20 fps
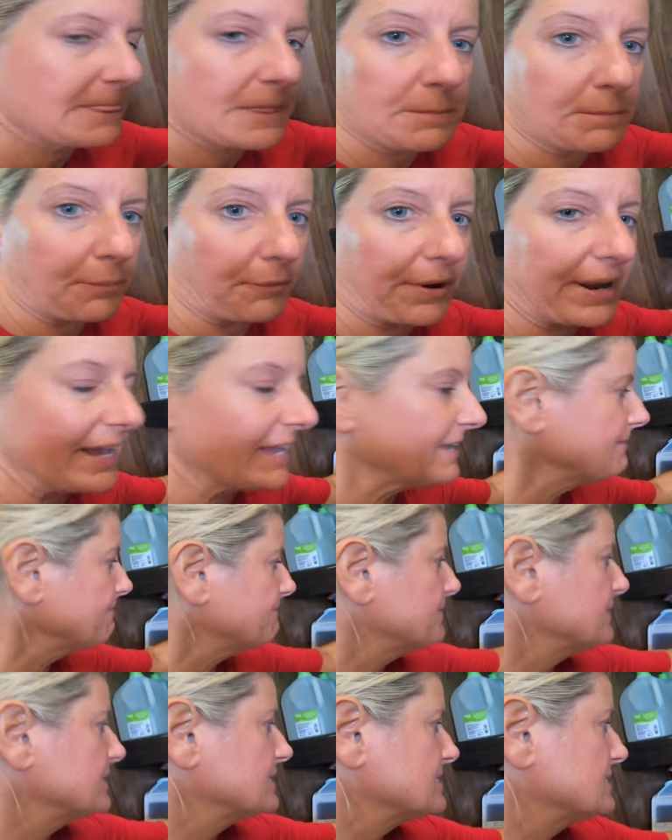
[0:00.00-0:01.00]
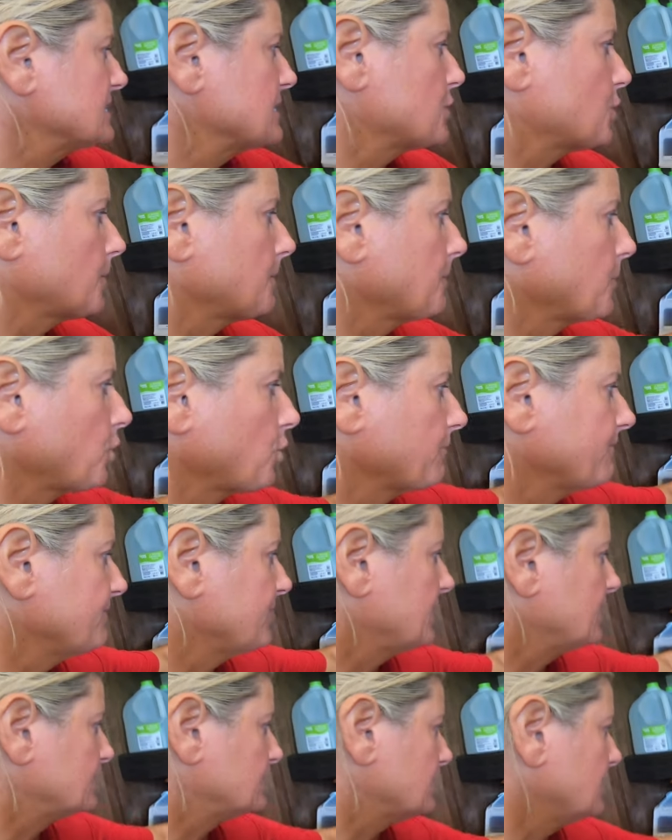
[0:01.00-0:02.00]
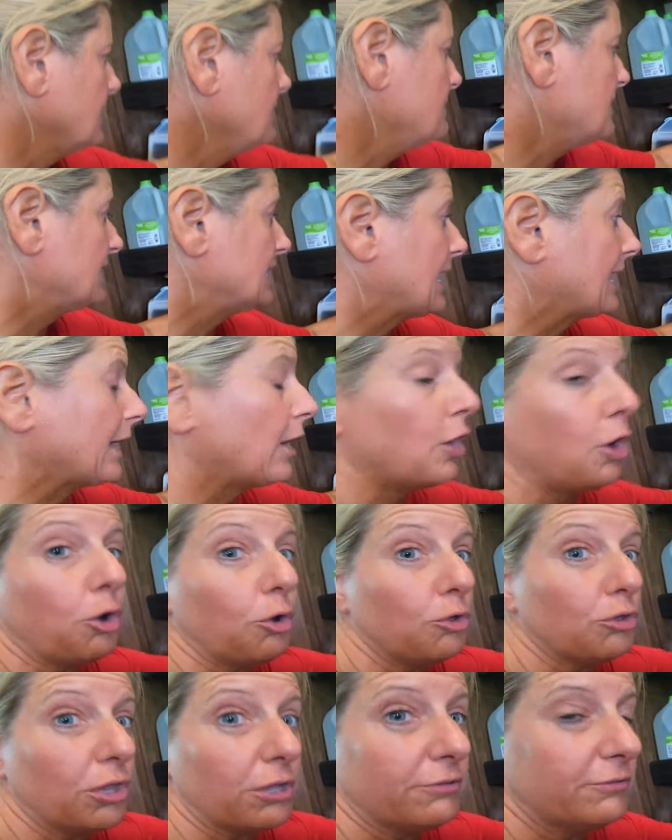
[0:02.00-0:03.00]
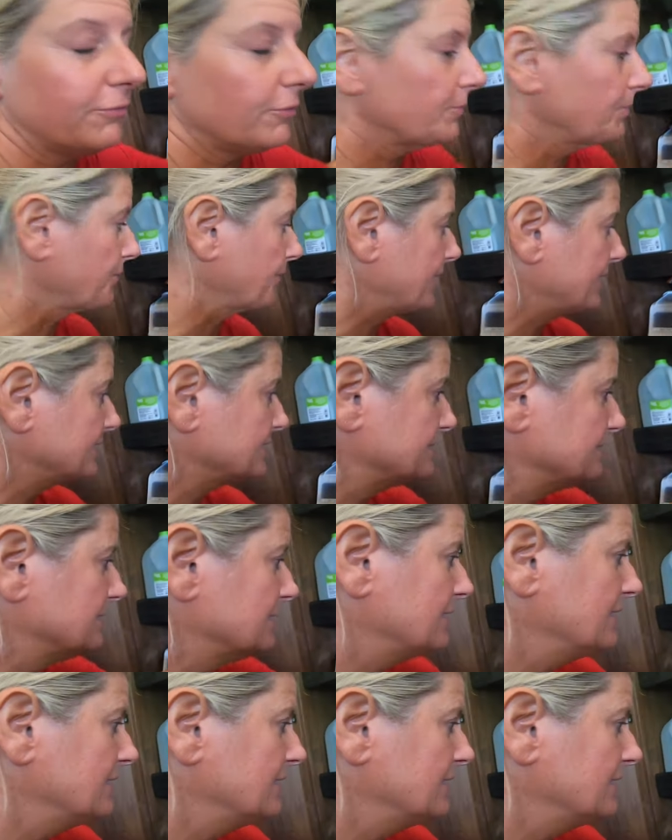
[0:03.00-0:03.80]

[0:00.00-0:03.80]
the bread fits here perfect. I mean, like a whole loaf of bread,